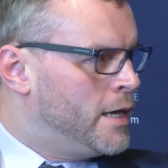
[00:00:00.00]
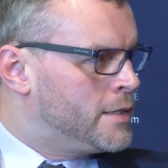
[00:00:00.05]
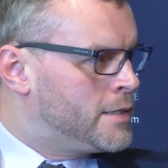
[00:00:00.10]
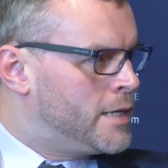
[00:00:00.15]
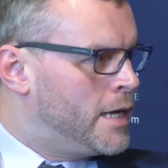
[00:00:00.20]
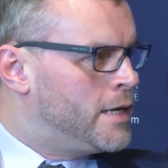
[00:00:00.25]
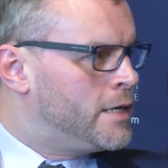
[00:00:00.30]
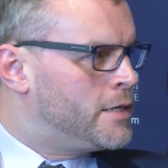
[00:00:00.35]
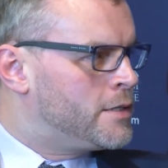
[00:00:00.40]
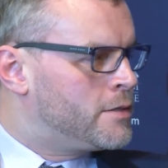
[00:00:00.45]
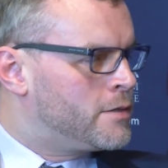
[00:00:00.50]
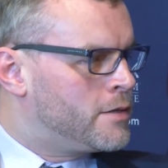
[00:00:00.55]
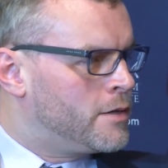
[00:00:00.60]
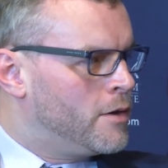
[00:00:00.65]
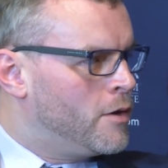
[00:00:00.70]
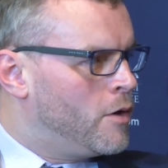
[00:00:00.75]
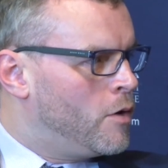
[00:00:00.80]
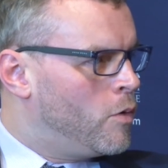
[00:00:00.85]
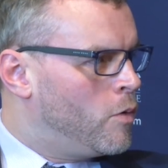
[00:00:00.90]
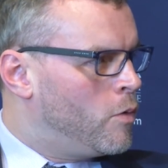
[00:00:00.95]
Tell us
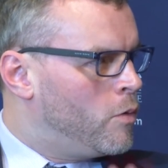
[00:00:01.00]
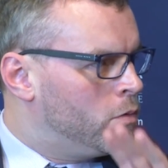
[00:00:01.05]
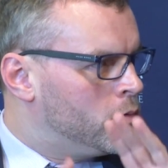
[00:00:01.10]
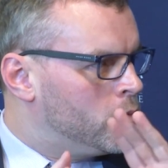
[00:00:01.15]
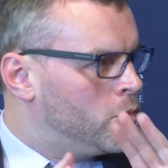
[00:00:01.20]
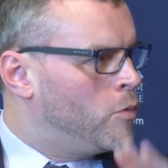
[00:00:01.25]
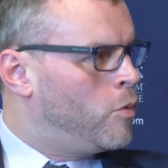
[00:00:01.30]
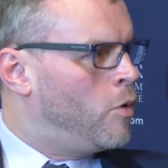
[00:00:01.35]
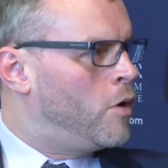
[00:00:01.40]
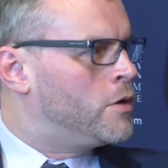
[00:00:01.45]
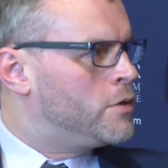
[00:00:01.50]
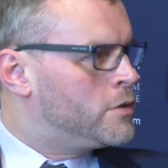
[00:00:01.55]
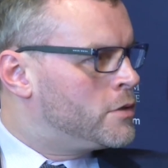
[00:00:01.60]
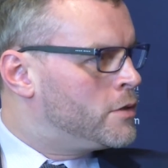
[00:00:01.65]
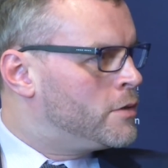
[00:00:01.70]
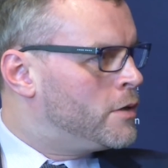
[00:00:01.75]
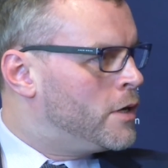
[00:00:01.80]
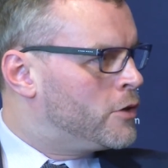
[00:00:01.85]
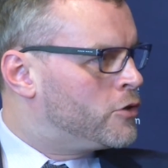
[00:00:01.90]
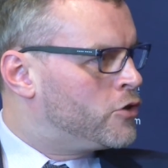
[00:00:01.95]

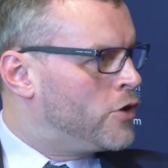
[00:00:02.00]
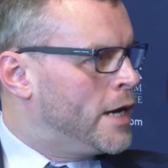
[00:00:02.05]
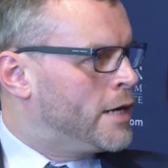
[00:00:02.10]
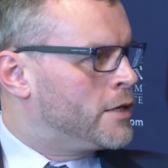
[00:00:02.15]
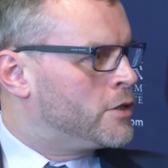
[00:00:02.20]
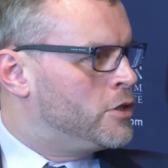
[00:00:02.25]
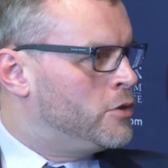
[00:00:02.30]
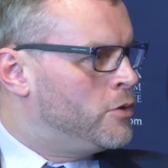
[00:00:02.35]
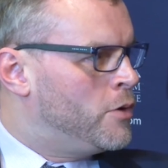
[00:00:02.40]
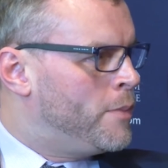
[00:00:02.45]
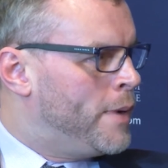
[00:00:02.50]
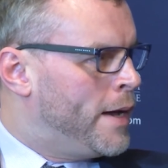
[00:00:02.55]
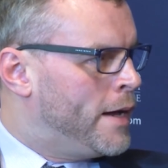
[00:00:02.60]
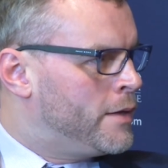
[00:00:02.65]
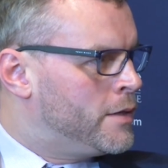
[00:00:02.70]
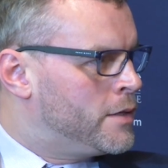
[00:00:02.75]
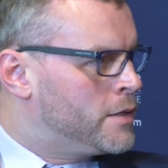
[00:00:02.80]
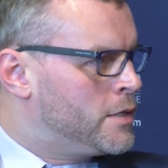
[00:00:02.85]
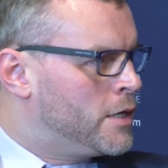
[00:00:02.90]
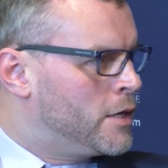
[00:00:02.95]
what attracts you
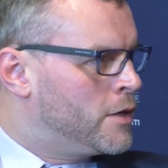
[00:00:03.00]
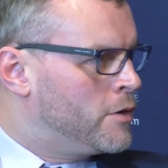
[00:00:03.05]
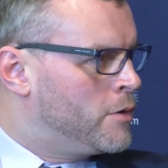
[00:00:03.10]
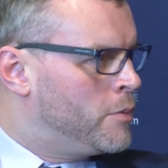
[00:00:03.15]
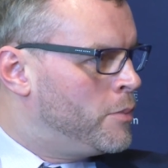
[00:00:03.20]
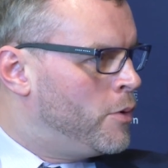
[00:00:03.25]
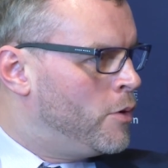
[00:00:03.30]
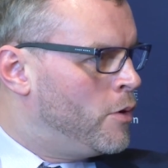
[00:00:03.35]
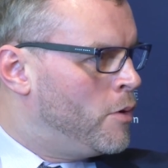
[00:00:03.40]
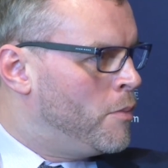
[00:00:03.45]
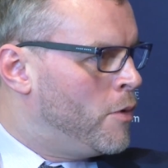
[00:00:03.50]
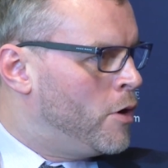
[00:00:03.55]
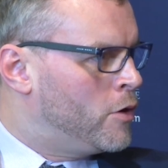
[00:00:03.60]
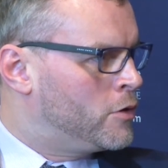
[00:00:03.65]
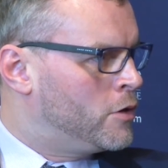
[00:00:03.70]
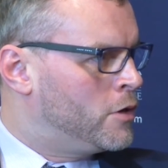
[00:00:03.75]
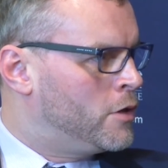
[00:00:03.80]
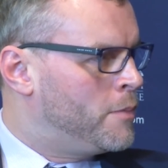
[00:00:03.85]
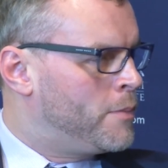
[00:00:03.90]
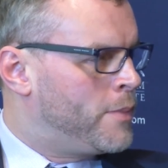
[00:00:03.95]
about the Singapore
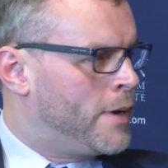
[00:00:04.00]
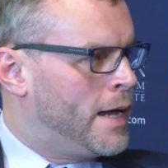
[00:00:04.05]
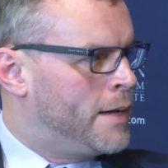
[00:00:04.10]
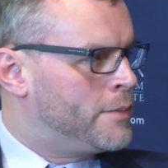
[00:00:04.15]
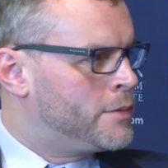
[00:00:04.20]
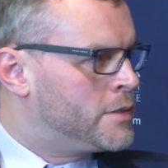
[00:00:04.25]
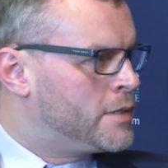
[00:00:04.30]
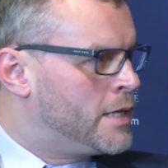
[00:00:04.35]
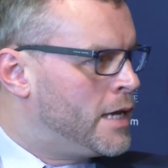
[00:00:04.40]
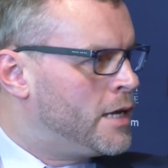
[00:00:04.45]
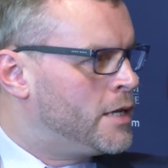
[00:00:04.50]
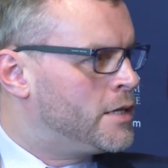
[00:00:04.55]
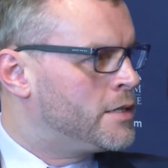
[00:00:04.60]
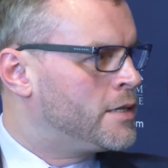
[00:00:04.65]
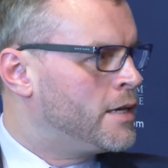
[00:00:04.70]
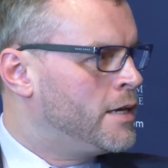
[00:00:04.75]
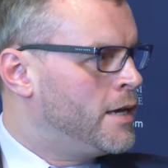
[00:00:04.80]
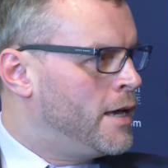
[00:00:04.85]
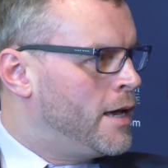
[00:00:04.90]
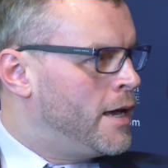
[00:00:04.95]
model, and perhaps tell us,
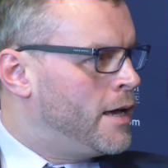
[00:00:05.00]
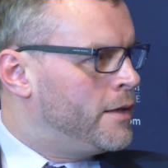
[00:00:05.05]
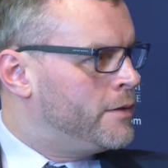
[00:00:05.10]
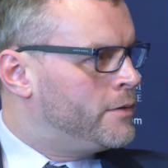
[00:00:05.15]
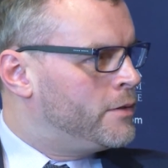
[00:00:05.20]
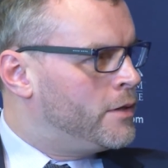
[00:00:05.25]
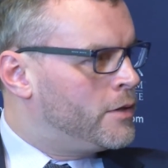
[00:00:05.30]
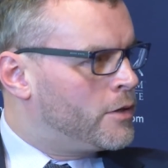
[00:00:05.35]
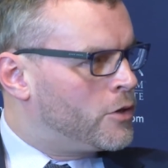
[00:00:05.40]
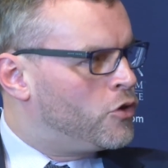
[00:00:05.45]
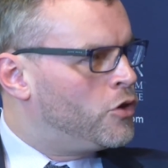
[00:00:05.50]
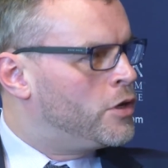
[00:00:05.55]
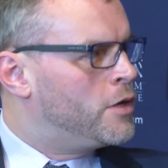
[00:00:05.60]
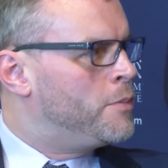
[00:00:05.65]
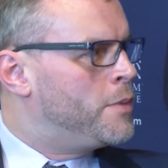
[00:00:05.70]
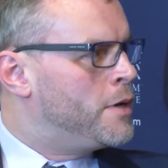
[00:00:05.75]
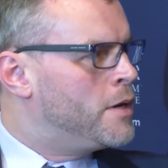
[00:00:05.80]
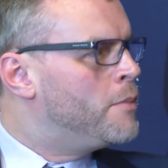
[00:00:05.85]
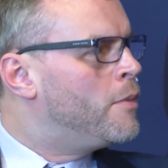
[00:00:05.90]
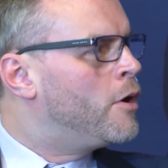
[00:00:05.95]
could it
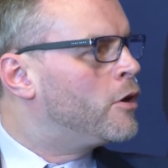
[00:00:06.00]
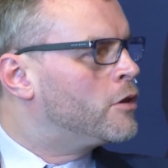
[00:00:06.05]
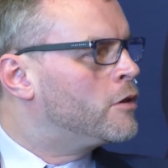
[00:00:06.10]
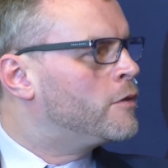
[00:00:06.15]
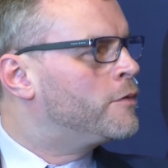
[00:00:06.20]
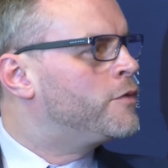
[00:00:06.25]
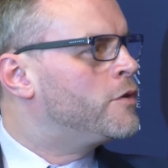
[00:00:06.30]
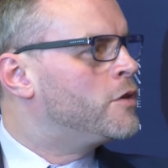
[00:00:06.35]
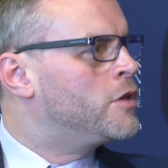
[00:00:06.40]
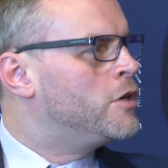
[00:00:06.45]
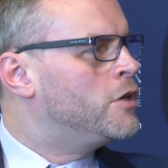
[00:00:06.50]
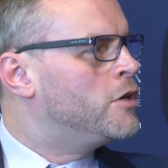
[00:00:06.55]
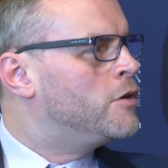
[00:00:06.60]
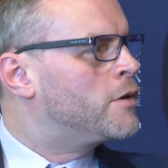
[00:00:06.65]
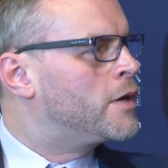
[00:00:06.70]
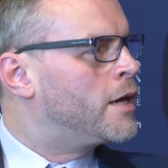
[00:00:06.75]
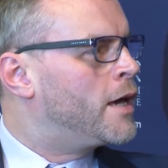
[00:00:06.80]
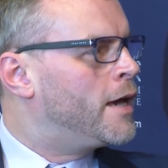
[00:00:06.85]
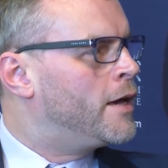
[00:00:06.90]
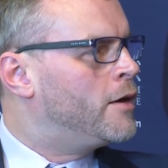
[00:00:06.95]
be a model for the
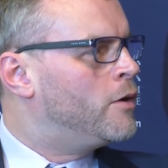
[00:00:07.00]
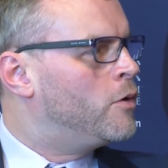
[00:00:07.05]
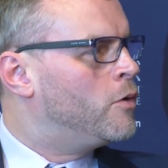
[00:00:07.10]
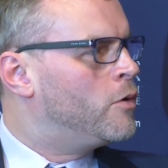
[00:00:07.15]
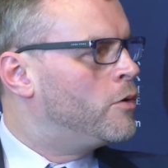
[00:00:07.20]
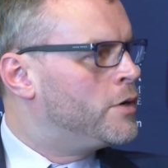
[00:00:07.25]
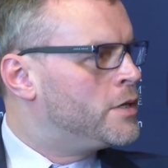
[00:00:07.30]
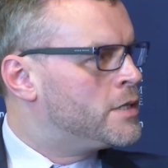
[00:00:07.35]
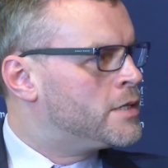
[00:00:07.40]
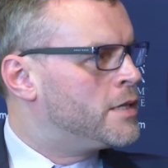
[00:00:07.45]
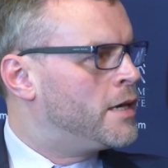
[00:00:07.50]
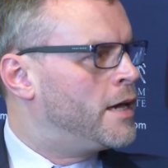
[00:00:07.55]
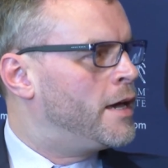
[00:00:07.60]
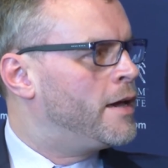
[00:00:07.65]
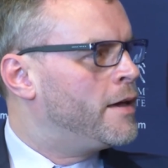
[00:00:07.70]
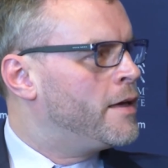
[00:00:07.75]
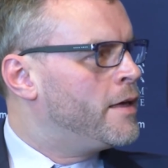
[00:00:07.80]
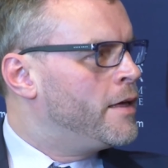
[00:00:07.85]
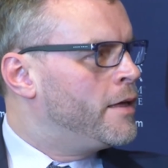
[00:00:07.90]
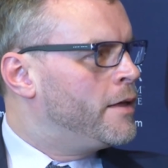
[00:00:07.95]
UK, or is
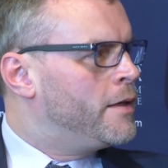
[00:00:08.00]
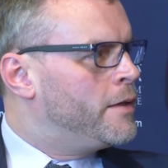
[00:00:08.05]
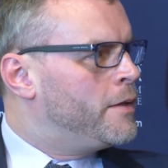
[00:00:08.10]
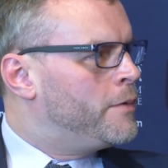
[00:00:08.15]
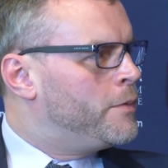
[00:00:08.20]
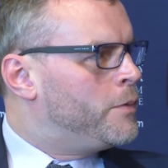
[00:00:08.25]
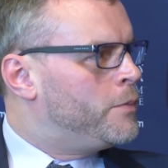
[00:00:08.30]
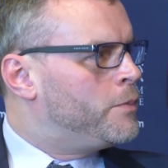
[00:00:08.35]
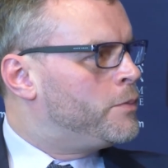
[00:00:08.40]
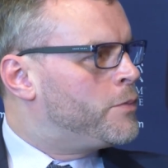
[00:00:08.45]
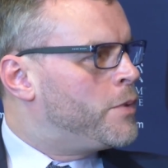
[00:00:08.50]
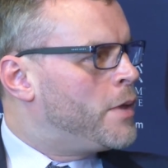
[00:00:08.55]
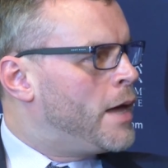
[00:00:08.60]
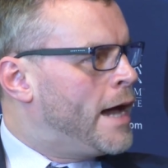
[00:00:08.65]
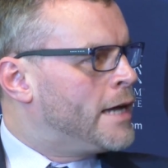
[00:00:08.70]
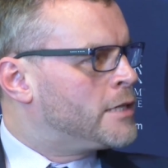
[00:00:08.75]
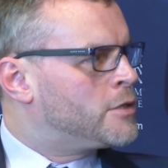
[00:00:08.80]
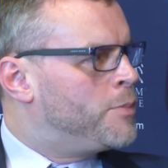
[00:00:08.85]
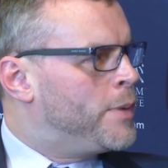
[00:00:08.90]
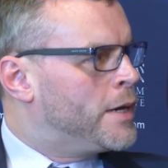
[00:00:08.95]
there
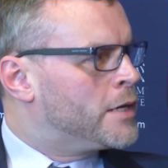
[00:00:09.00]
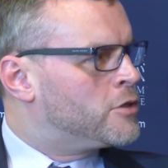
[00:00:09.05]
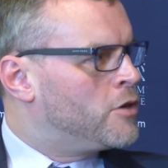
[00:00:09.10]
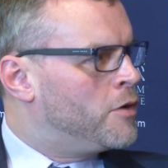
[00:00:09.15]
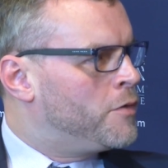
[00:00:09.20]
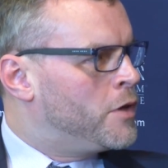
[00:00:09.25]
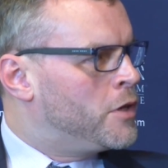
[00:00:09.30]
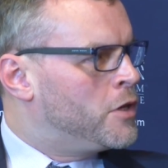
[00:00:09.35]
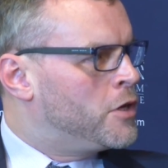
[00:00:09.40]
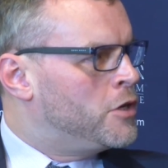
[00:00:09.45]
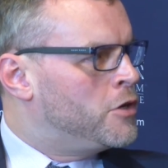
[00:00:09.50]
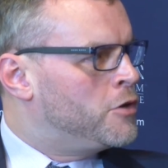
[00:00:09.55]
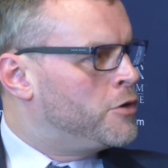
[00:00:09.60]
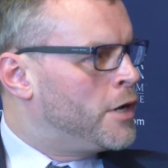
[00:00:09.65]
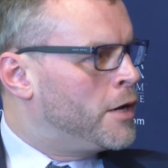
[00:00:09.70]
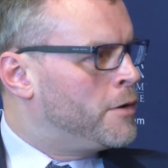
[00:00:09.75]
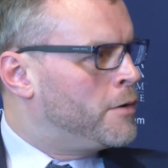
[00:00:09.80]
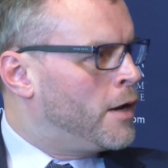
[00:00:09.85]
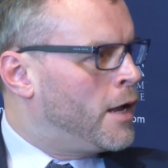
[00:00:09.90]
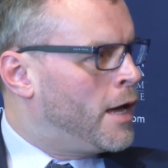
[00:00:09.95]
aspects of it that you
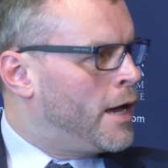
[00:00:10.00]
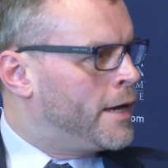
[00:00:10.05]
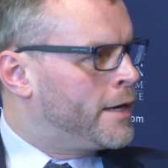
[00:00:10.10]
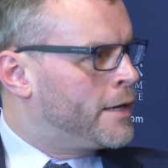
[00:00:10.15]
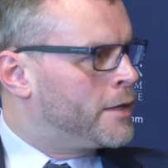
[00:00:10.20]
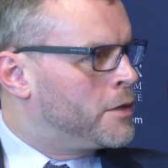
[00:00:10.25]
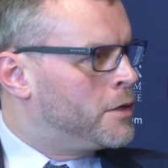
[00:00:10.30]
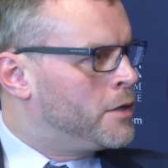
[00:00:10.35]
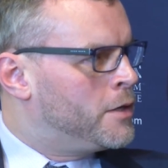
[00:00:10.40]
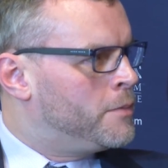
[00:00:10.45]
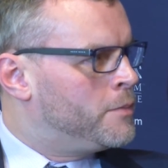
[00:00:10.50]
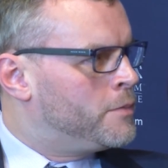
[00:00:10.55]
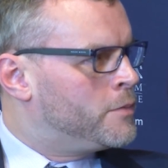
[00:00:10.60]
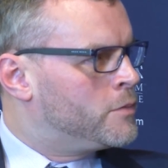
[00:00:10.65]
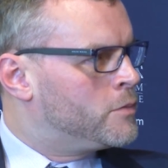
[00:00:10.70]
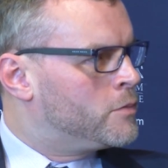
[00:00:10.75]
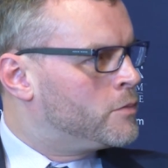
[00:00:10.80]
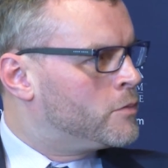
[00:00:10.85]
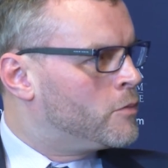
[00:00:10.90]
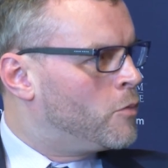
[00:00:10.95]
don't like that
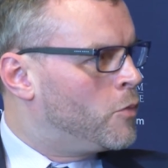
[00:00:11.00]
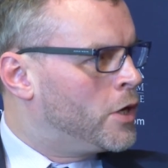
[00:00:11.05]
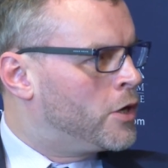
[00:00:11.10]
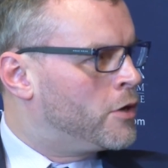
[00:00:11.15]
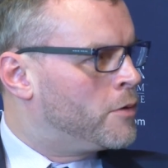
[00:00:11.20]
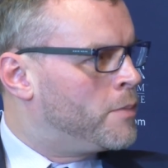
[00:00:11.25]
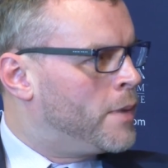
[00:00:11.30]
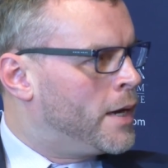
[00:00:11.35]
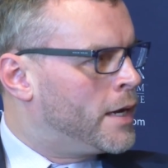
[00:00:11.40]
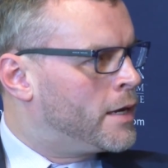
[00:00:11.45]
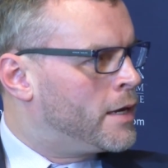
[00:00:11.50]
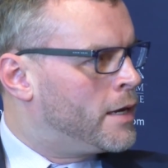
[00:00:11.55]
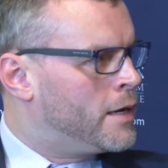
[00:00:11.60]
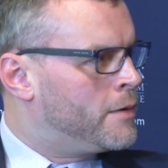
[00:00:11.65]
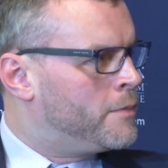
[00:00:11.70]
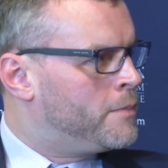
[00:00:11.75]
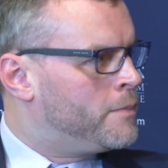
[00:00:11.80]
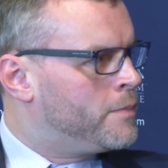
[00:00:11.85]
we could make it,